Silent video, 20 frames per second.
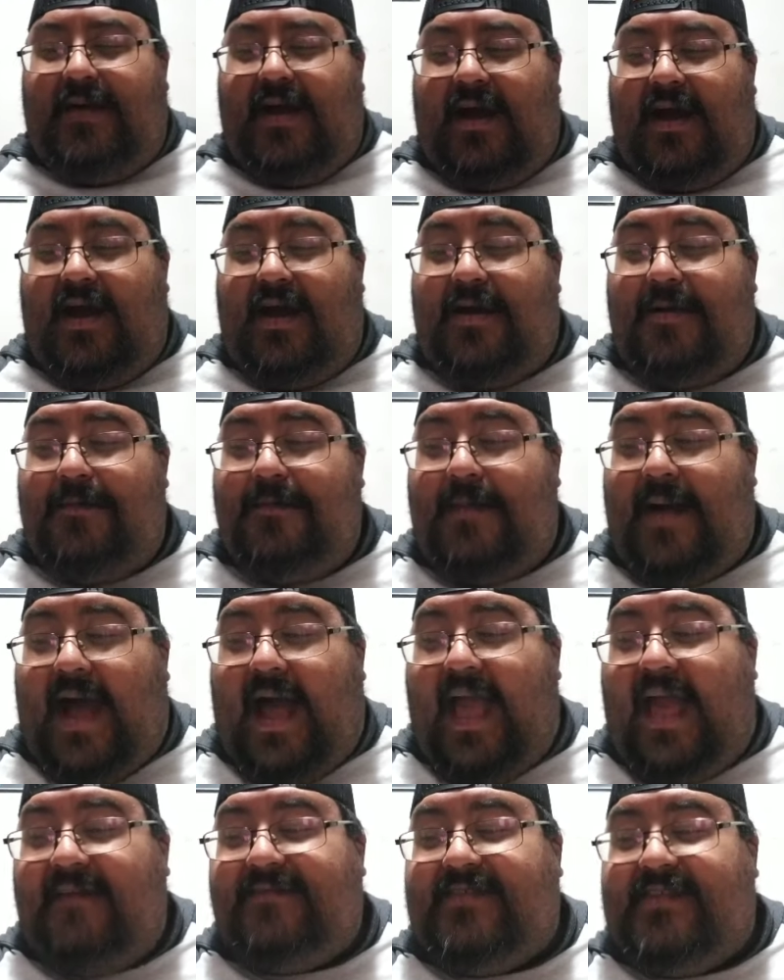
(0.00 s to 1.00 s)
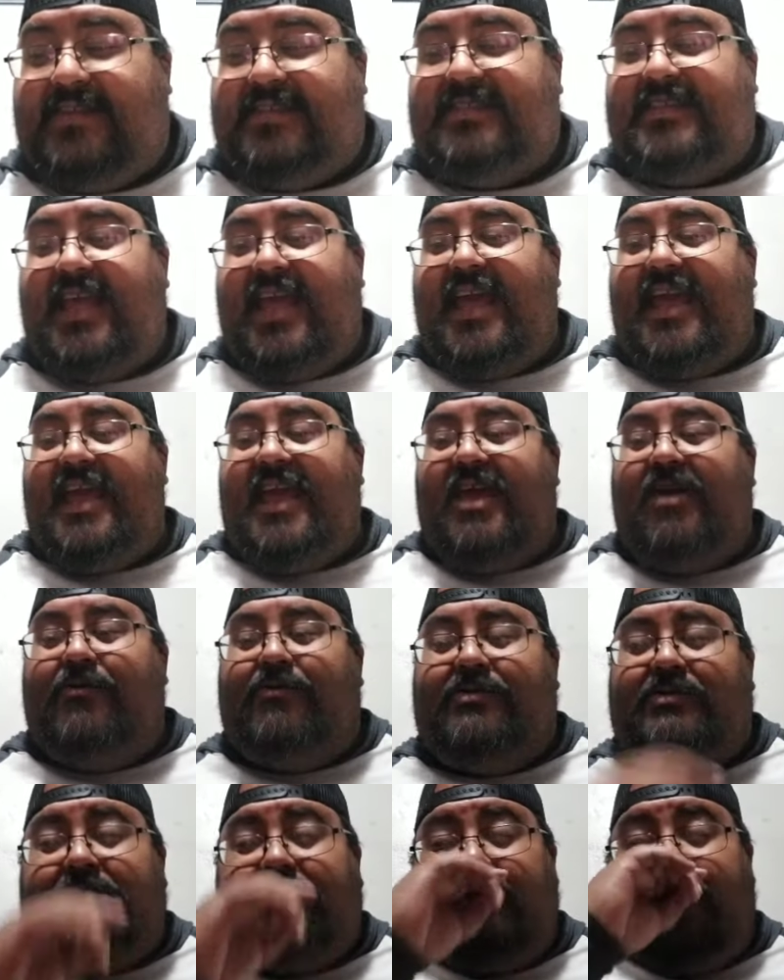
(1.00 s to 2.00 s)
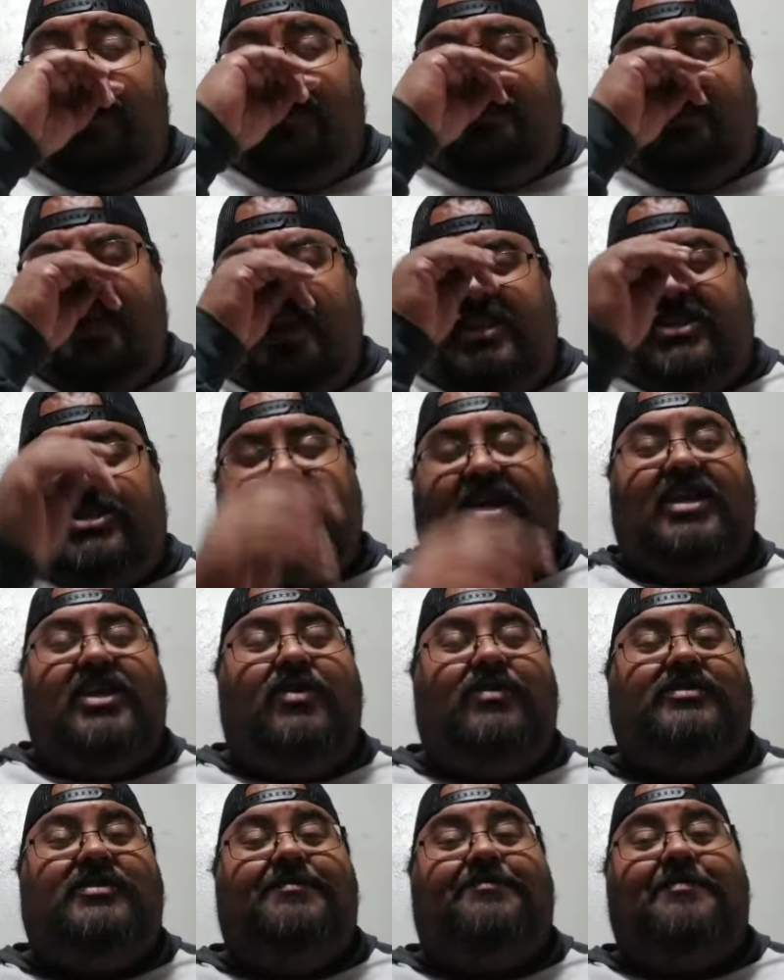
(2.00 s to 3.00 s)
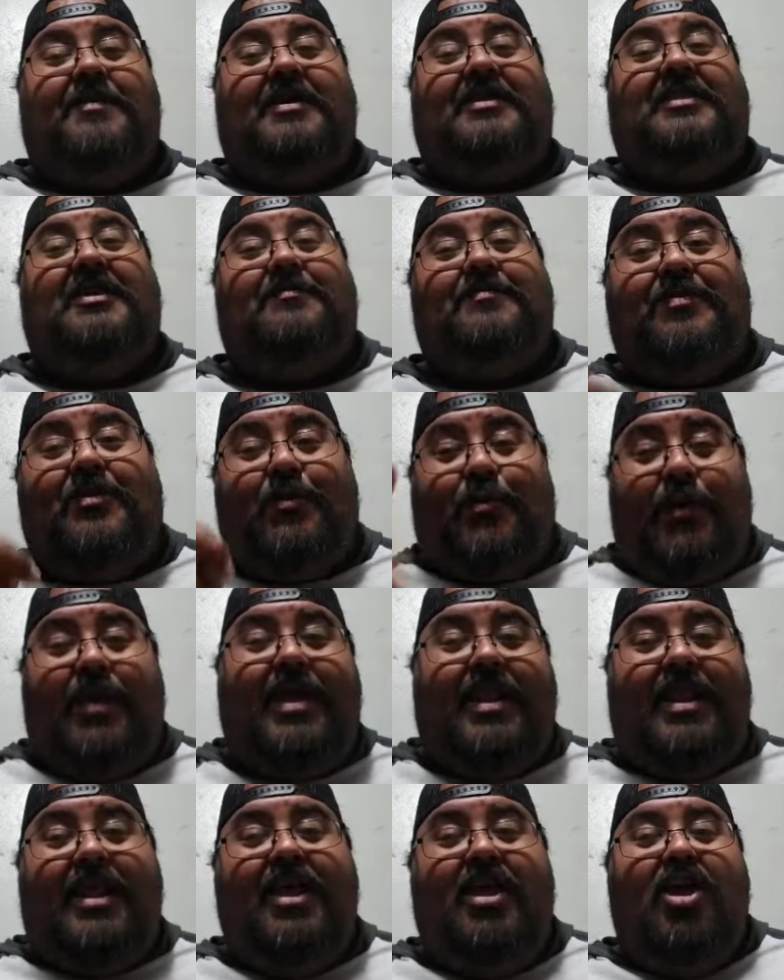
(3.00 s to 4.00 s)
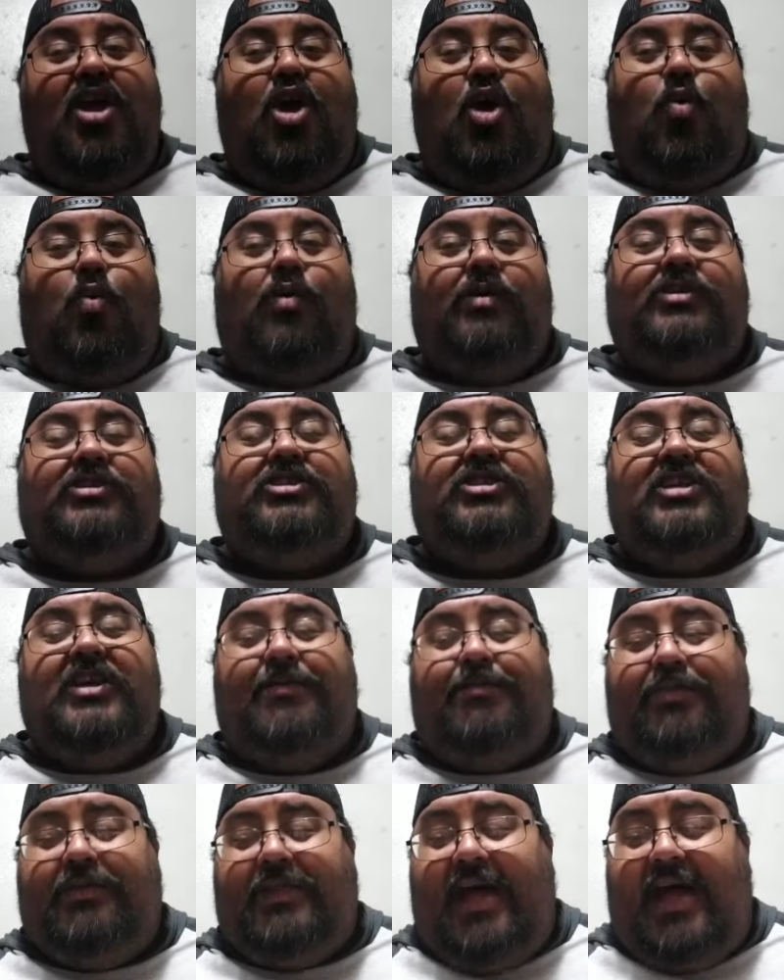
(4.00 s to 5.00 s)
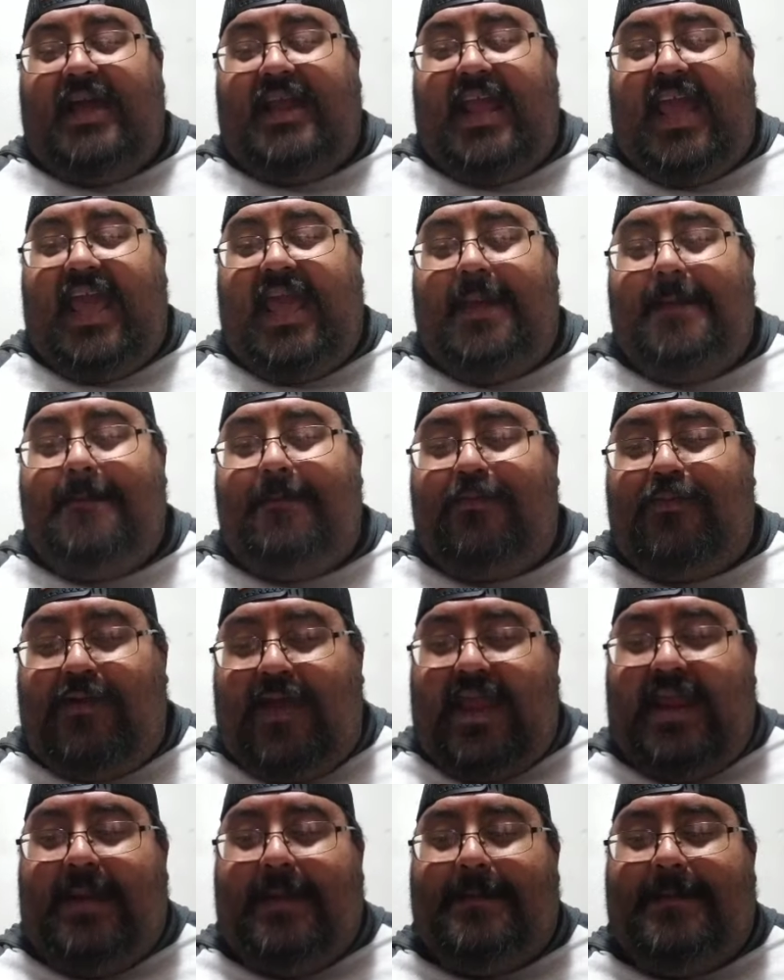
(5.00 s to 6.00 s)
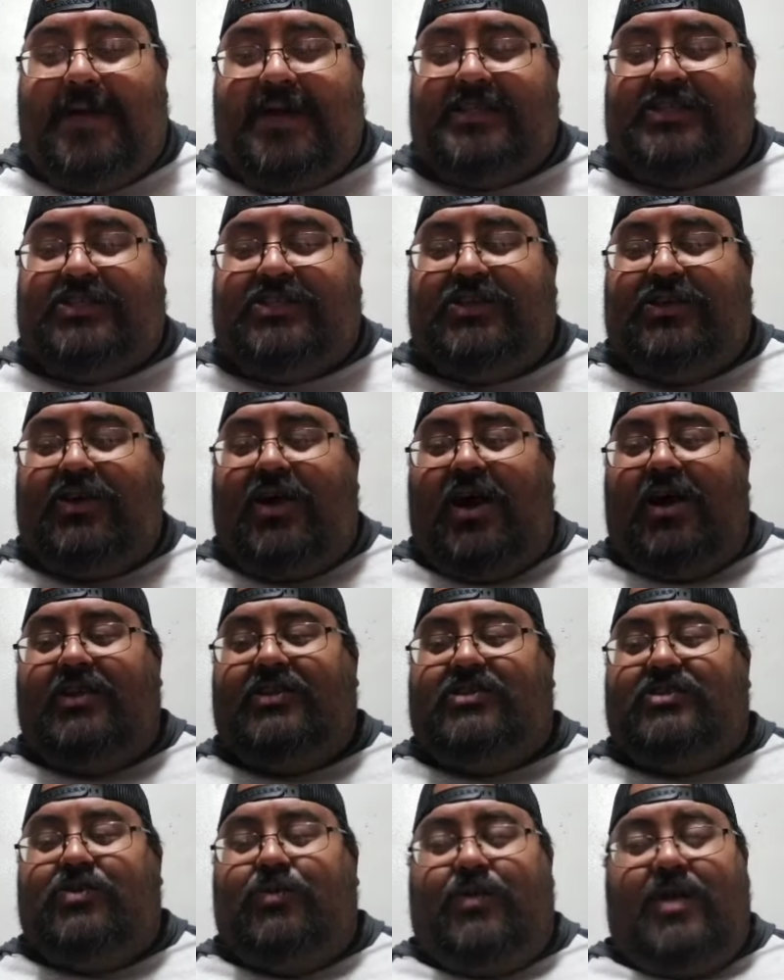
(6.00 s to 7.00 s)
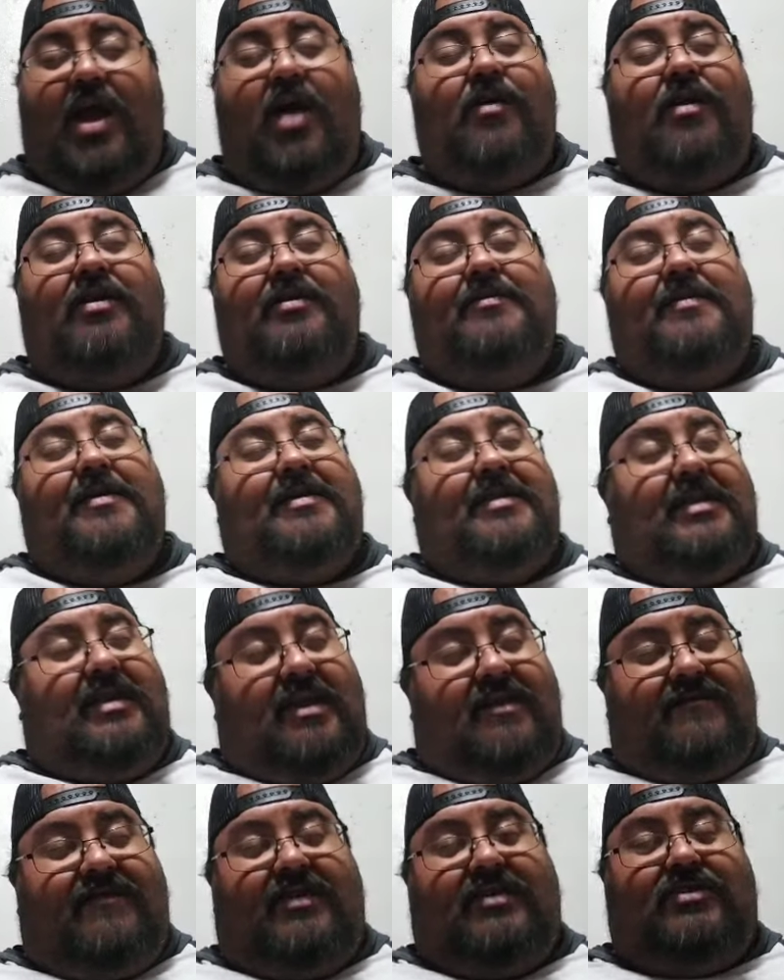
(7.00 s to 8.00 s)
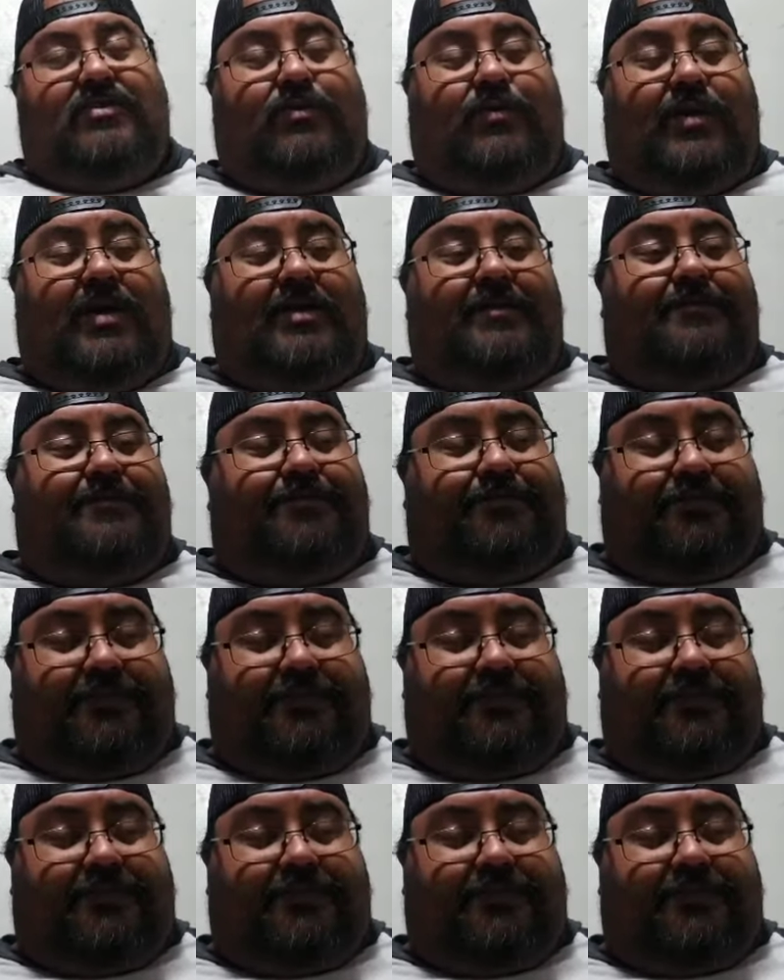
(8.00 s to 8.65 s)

Uh, I have to say it was great that Chanyota picked up the win when she applied a brainbuster on Turiara and giving the win.